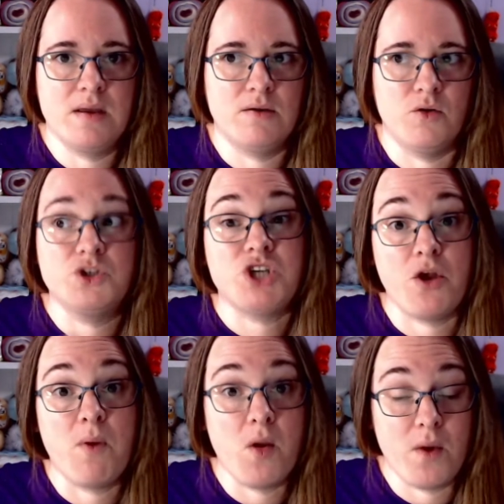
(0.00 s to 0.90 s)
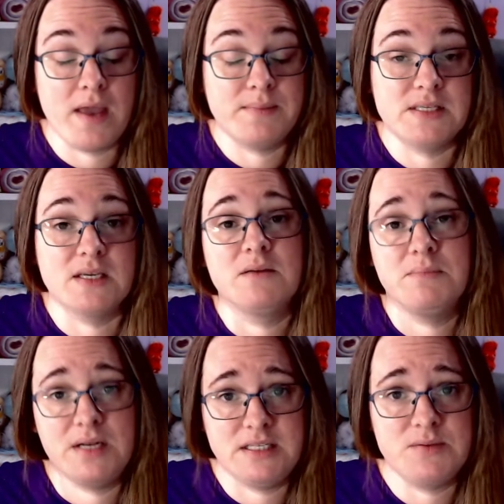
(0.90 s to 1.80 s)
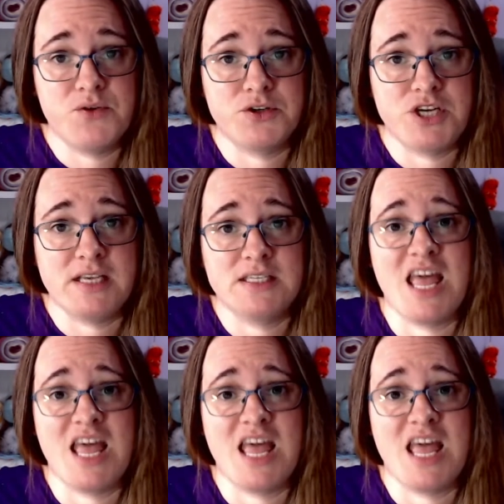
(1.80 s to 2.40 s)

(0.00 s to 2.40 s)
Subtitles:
or show my whips and completed projects